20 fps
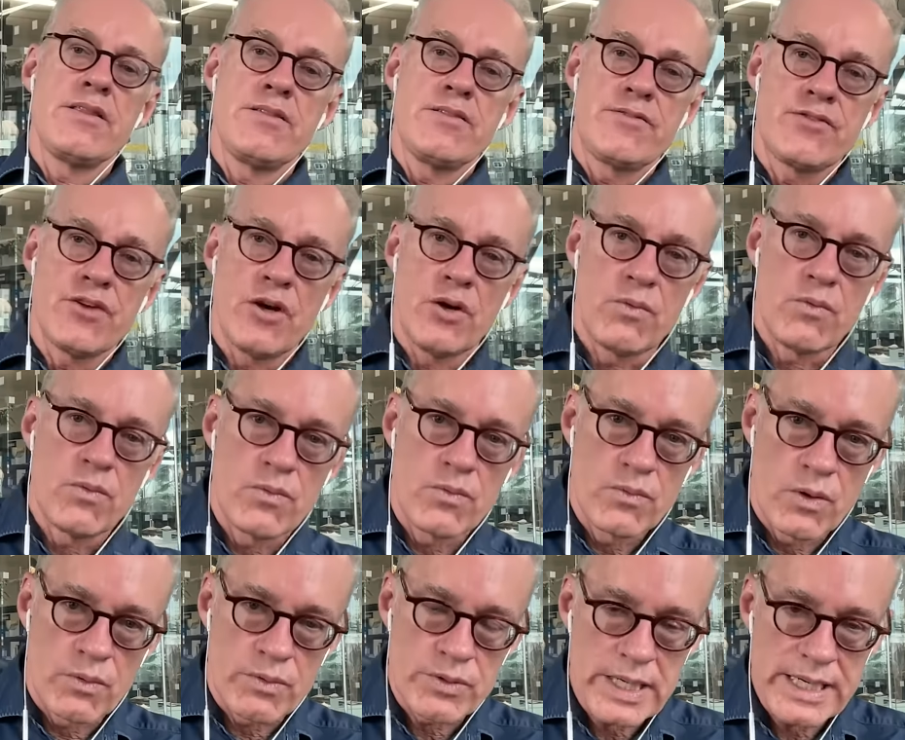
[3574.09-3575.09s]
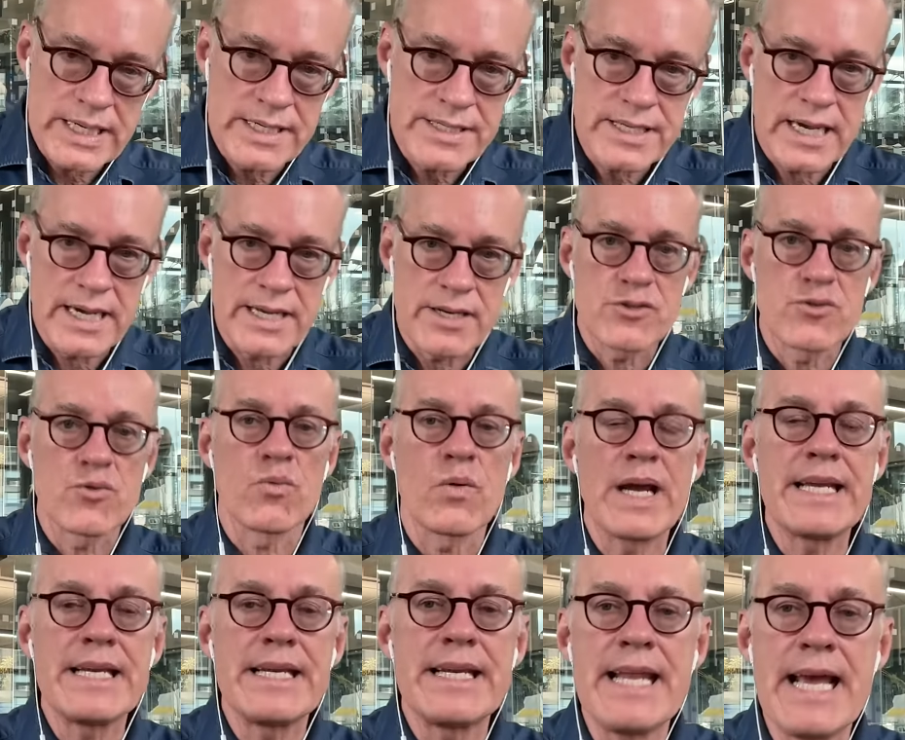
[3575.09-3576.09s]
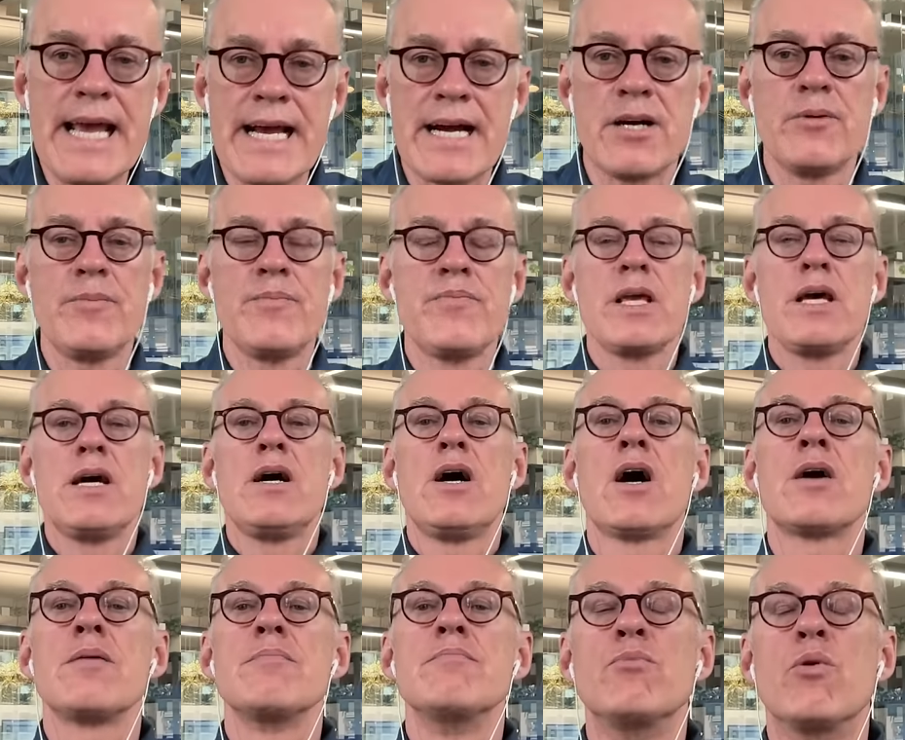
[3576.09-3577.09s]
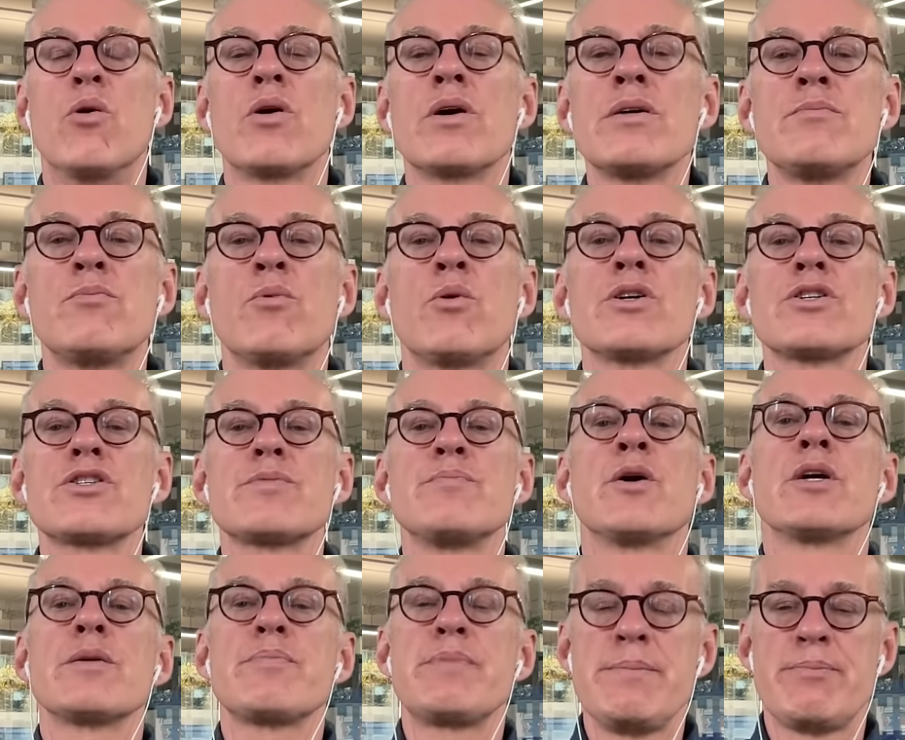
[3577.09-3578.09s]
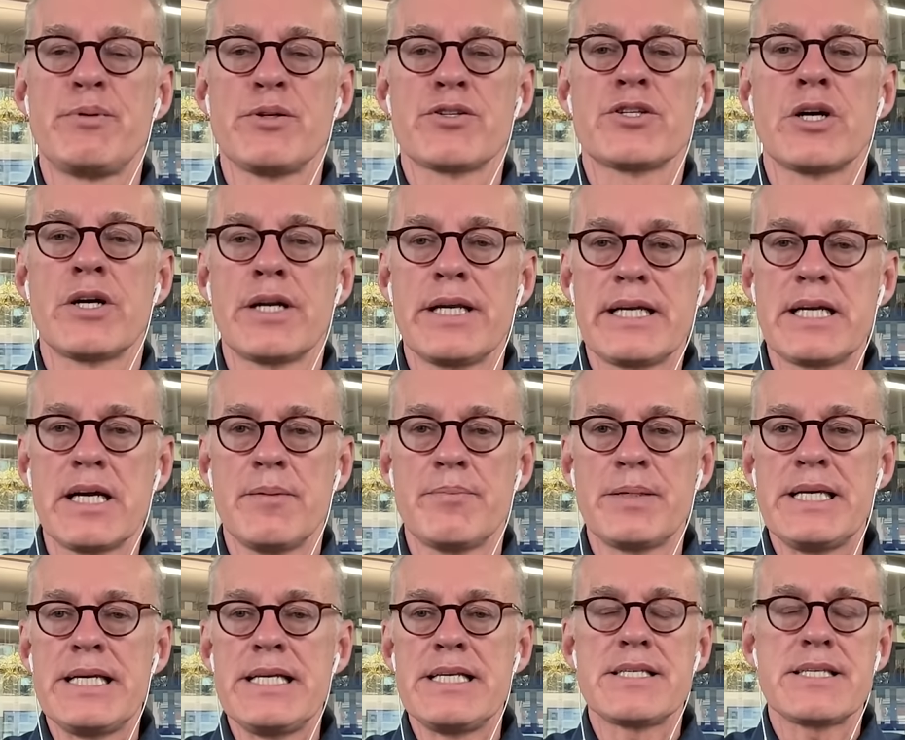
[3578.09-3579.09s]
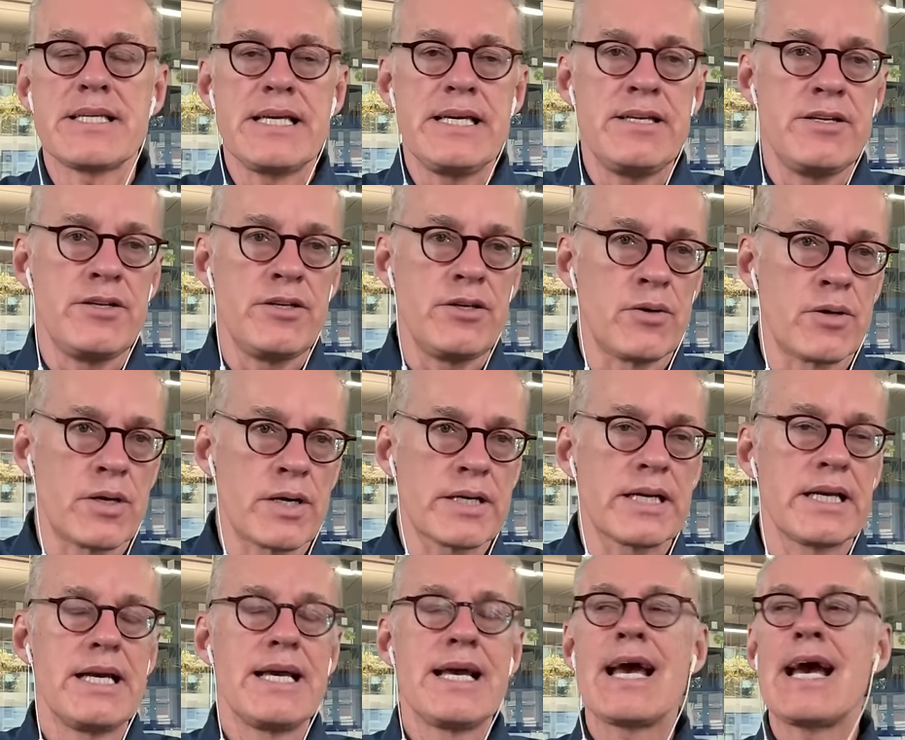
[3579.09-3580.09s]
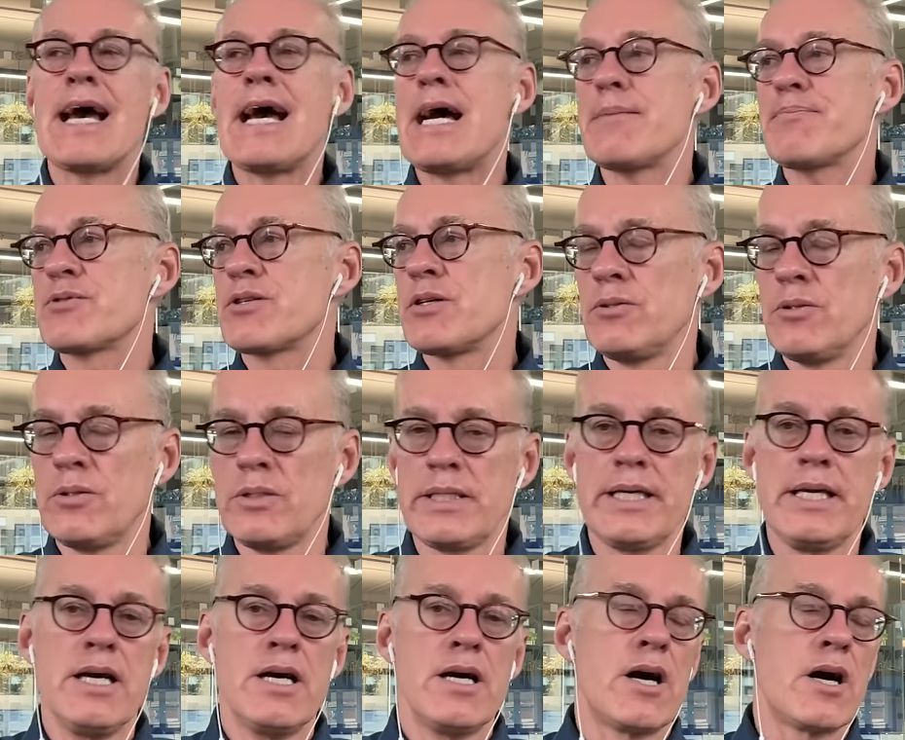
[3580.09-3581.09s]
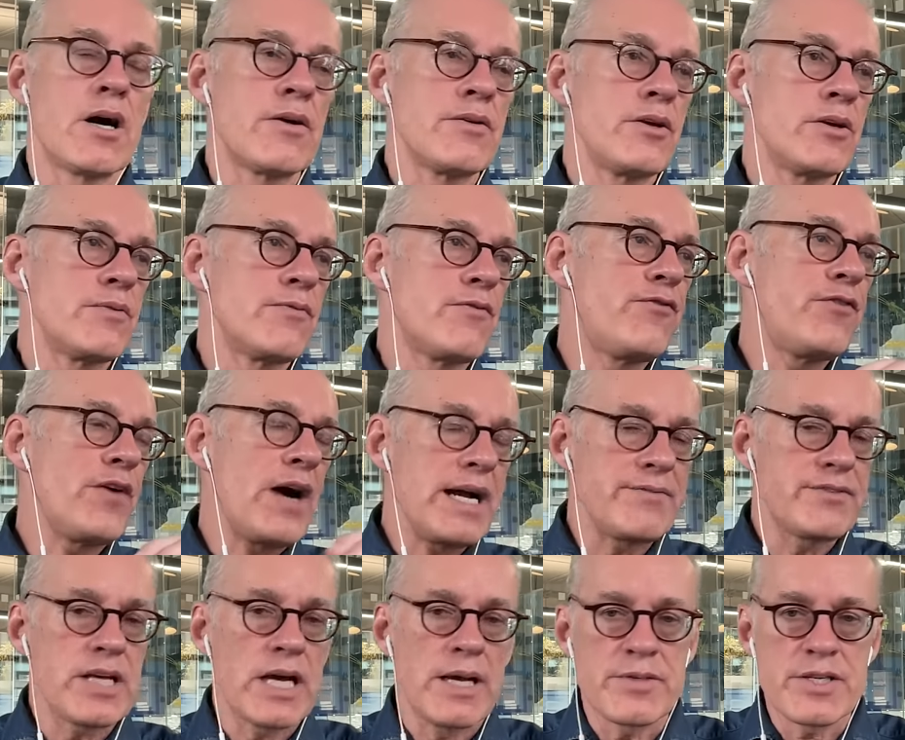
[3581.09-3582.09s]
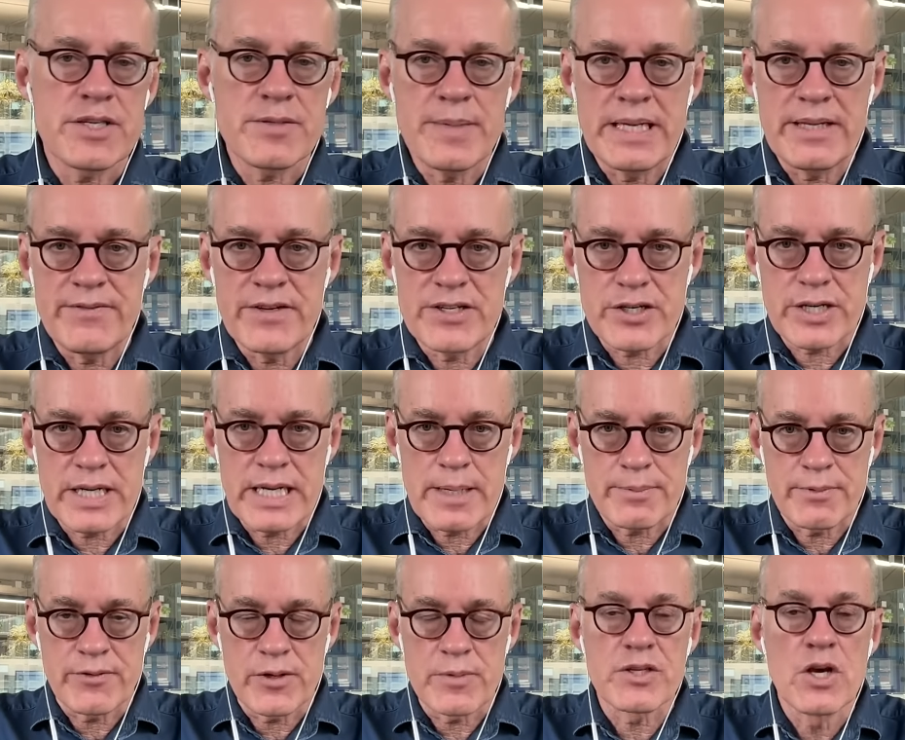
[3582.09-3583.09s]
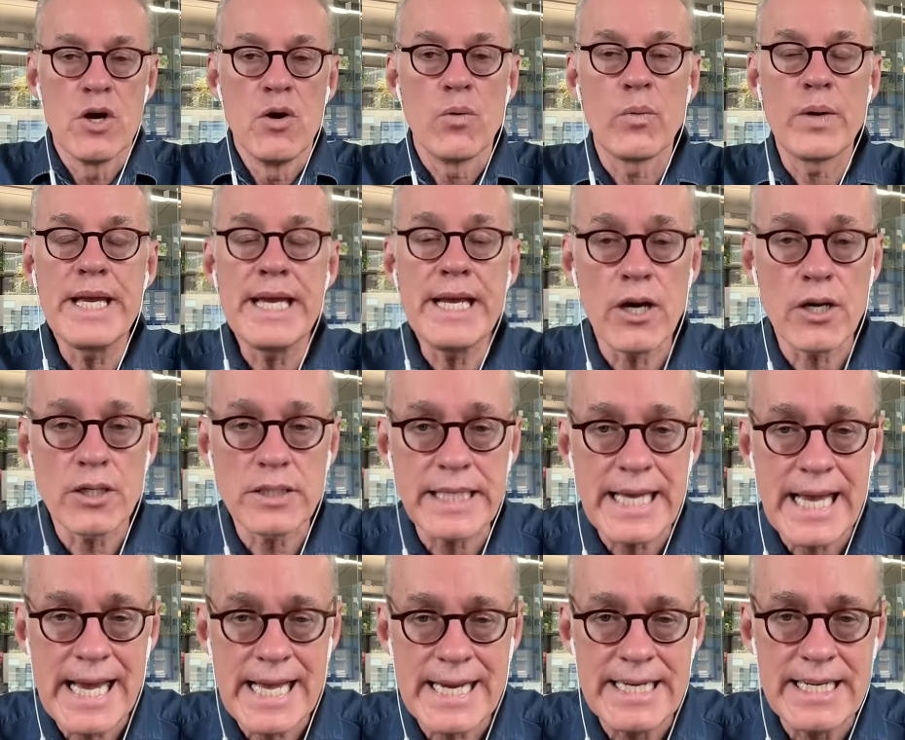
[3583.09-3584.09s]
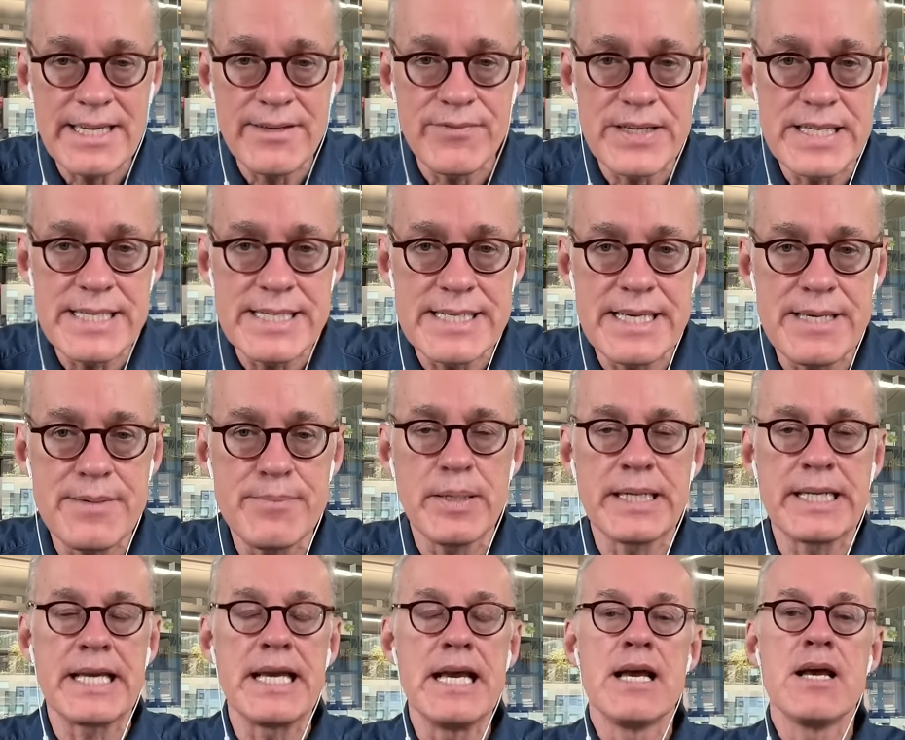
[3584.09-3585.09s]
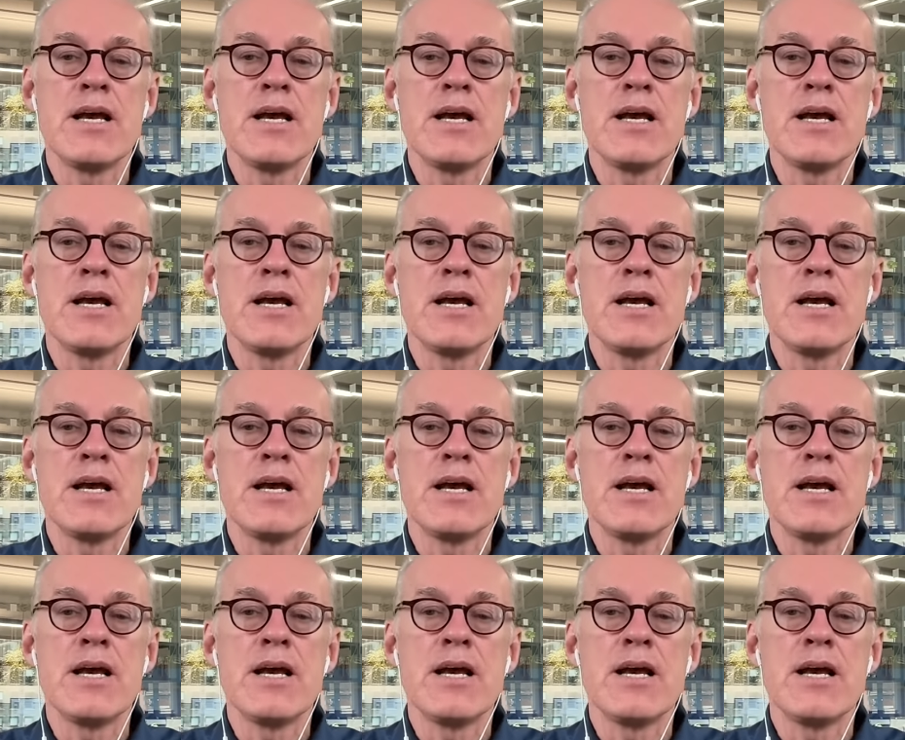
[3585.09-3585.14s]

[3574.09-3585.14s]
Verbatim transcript: So what we're trying to decide is right now are more and more smart people starting companies in New York. Absolutely. Are there five times as many venture capital firms? We hardly had any VC money.